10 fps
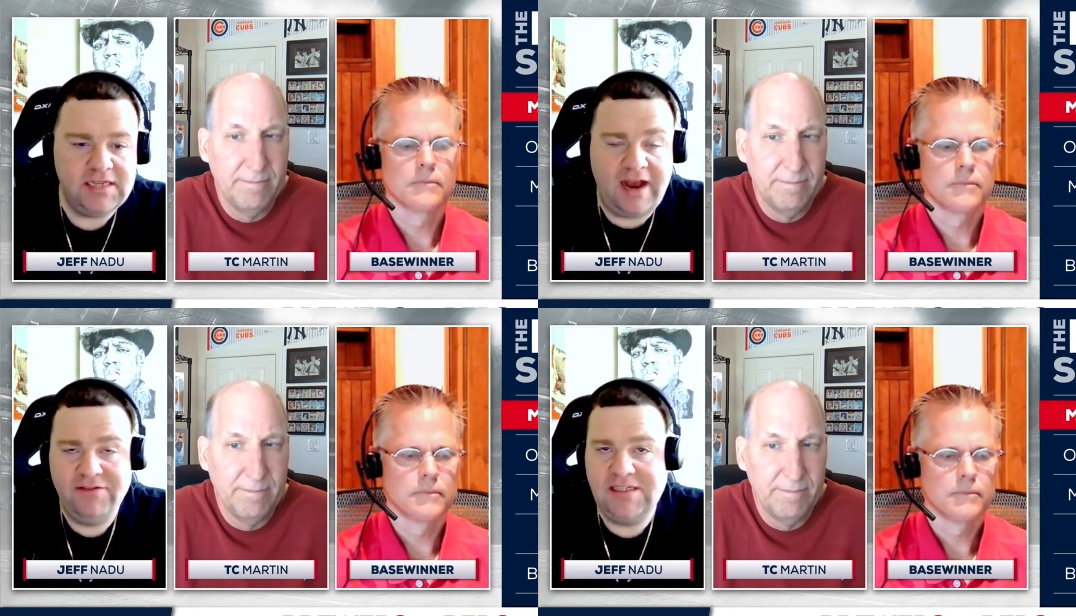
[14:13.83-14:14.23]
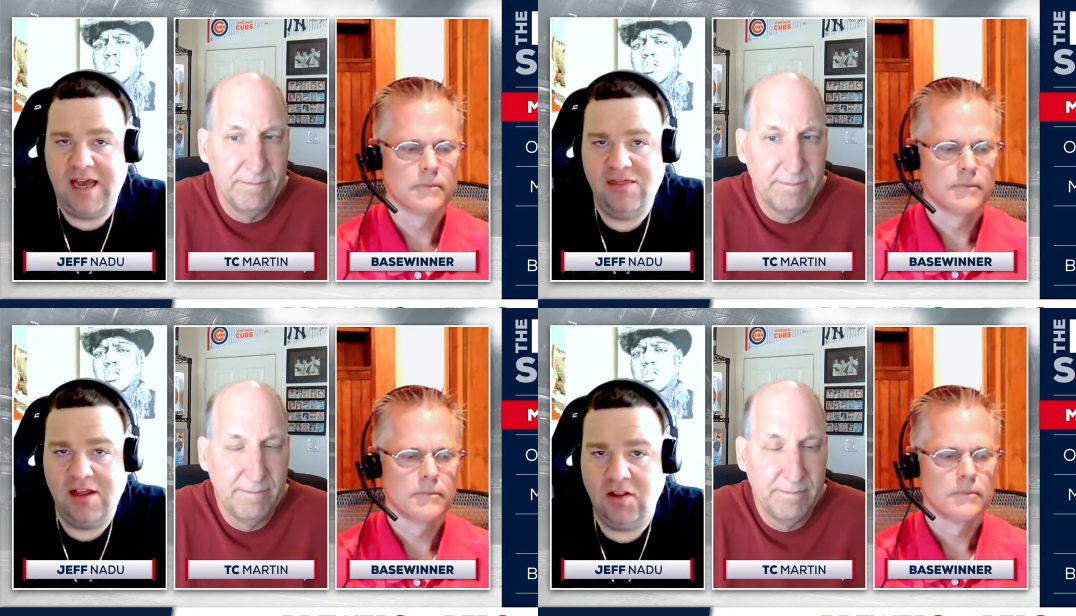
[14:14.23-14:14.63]
Speaker 1: Obviously,
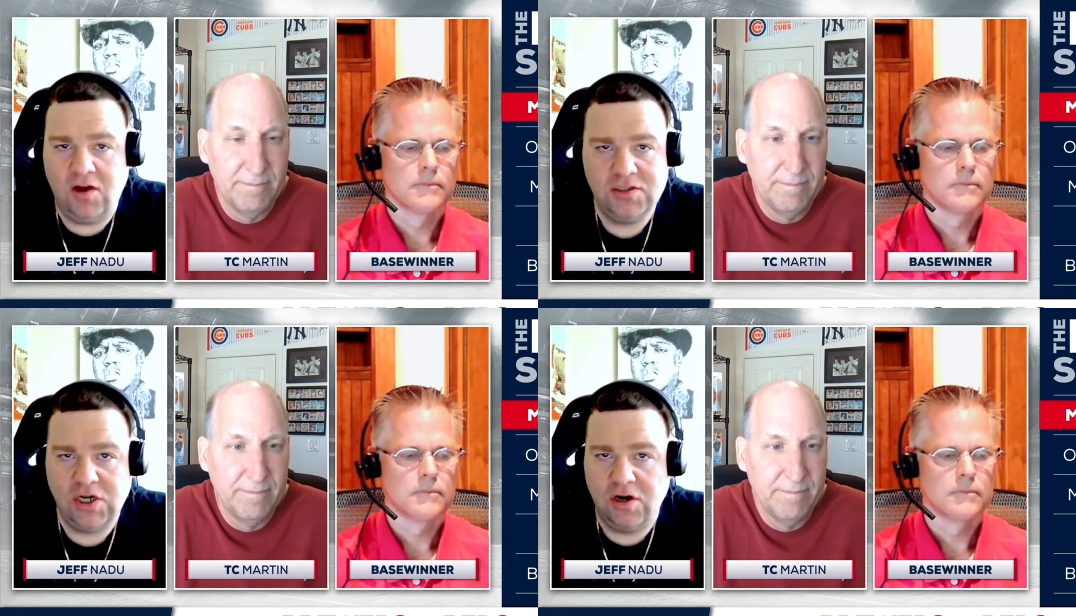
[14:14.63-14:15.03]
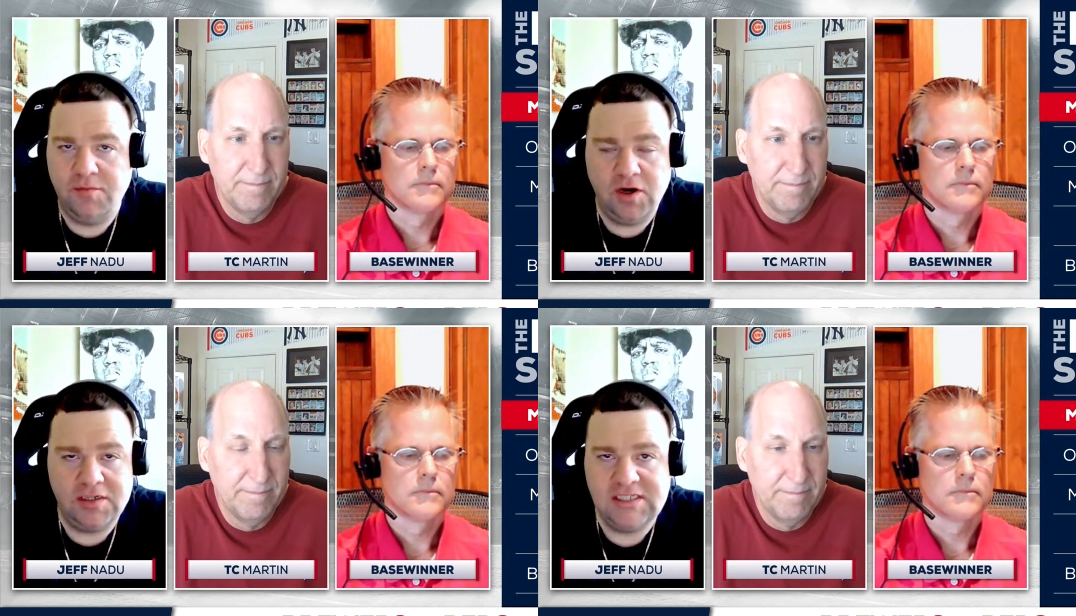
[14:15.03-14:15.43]
I think long-term
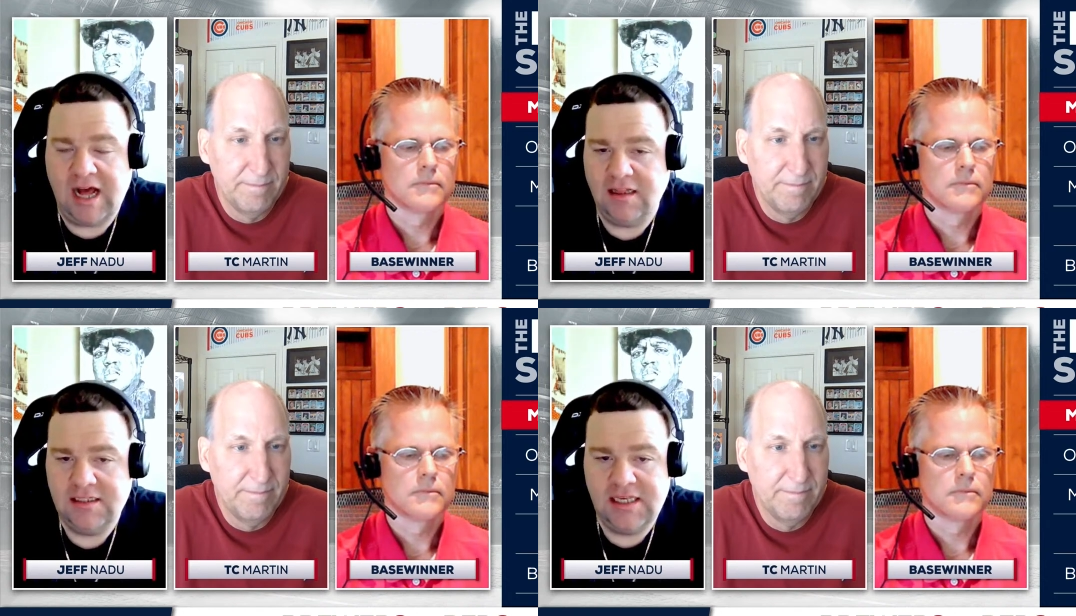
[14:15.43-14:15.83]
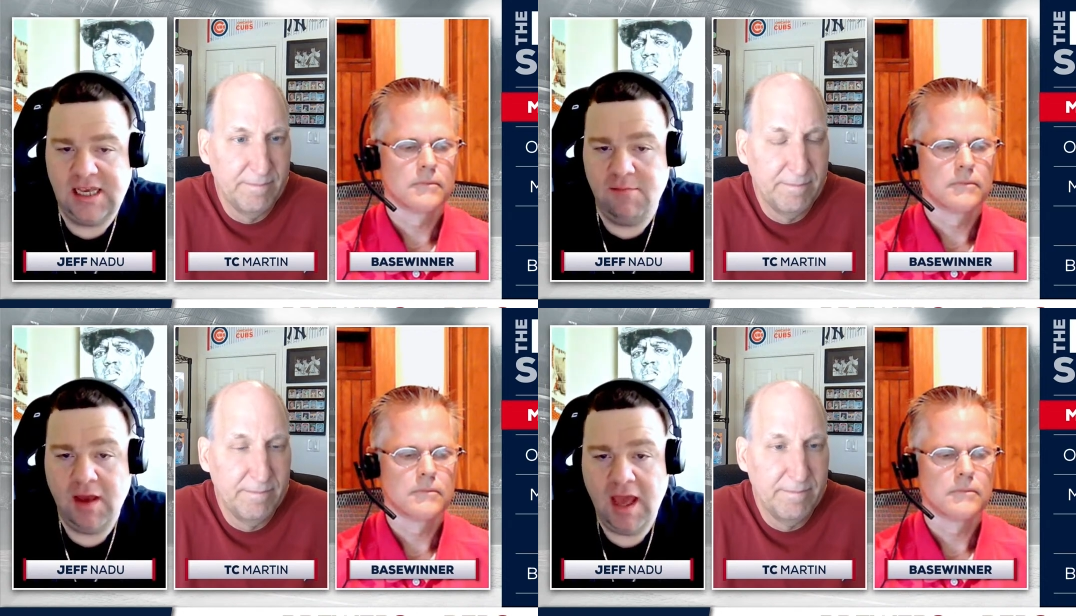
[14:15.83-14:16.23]
they're a solid
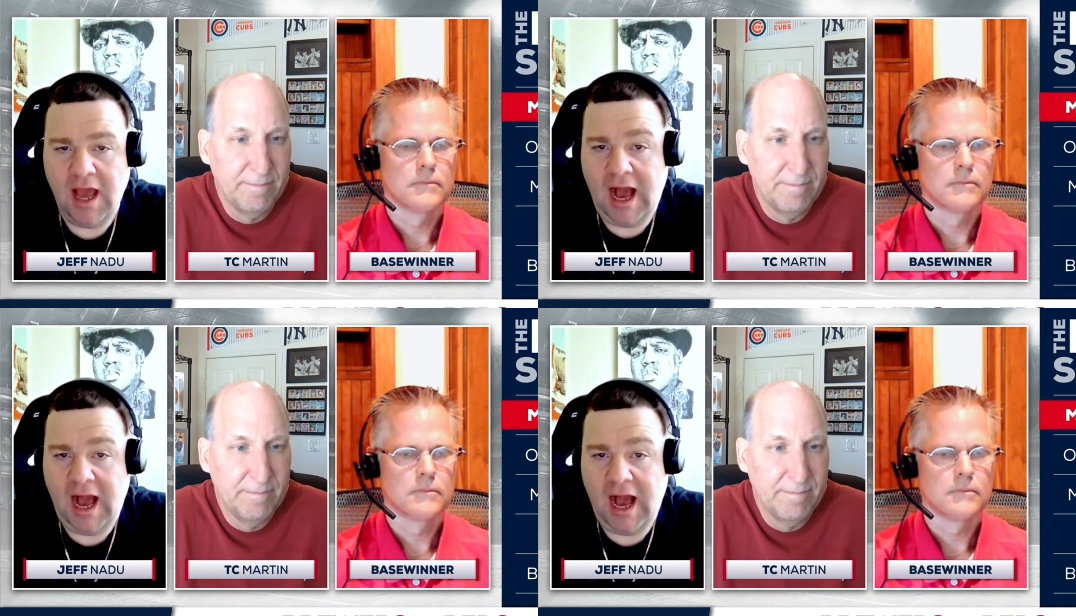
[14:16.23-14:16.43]
team.